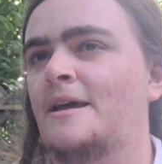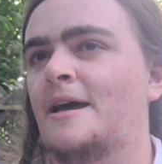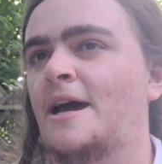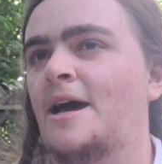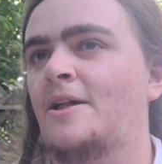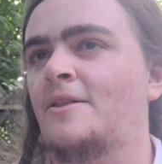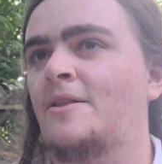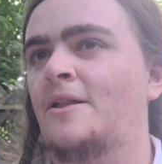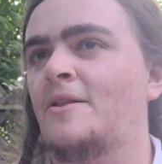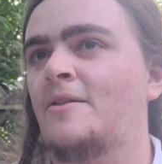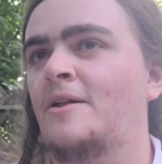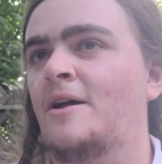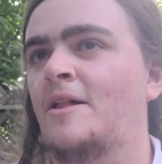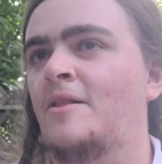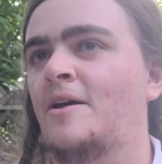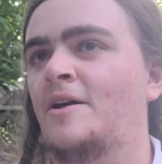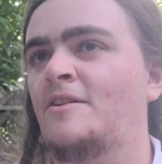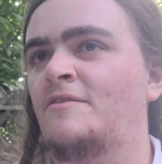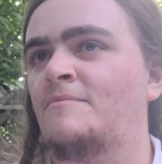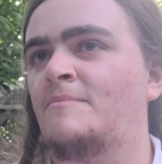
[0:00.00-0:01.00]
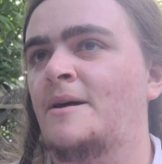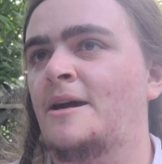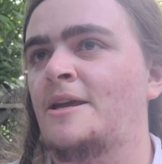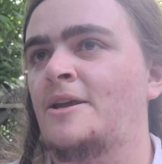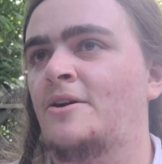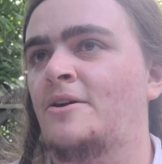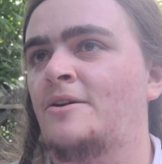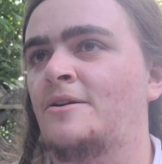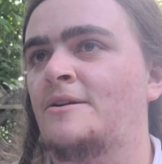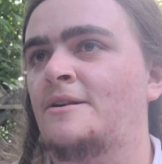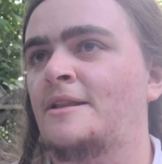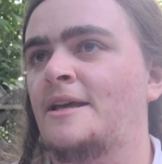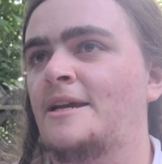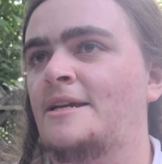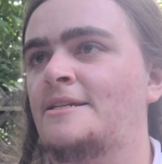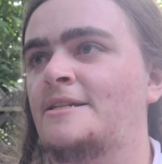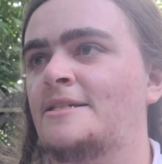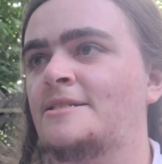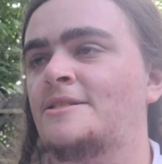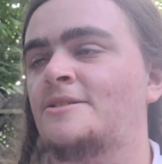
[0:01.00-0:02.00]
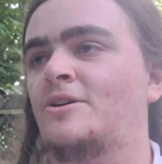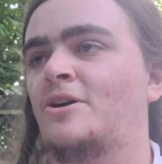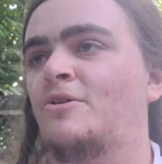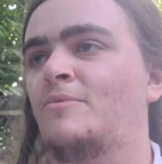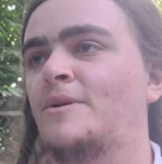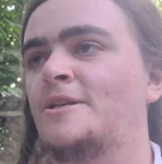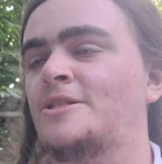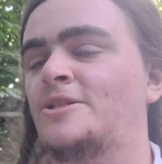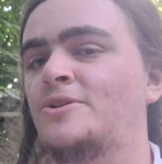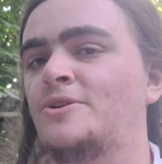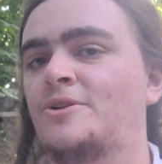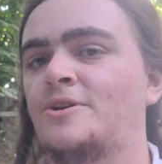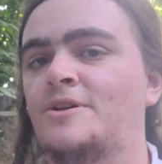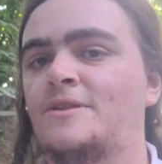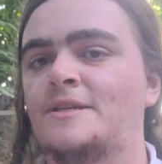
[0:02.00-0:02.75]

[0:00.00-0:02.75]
a lot of my yarn like doesn't always look